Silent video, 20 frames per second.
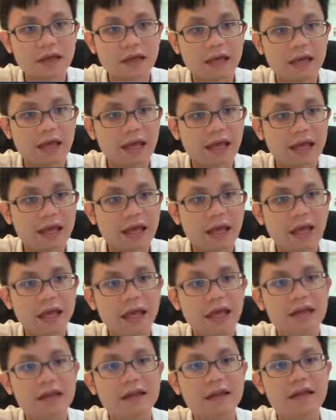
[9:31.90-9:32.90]

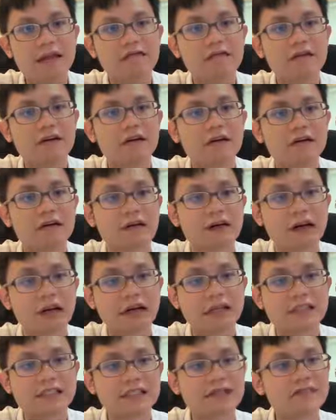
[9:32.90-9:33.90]
And it will,
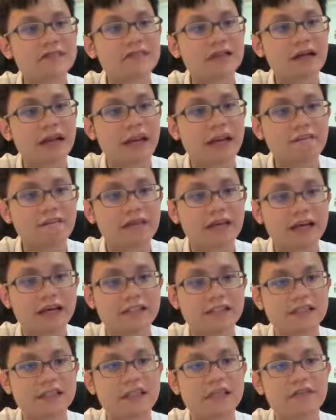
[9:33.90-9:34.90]
as you have the
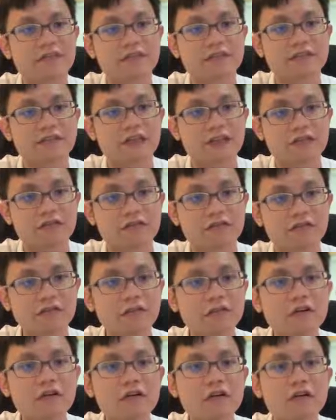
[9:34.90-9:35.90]
acid, it will start to
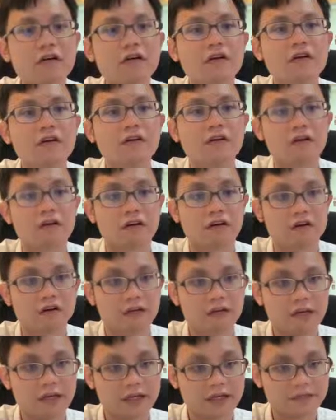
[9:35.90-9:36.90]

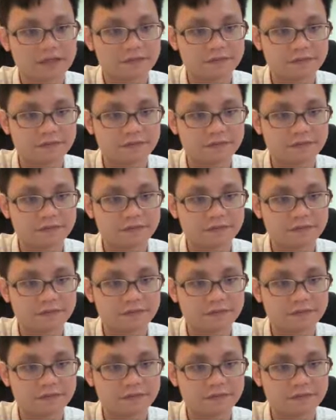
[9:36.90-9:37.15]
coagulate.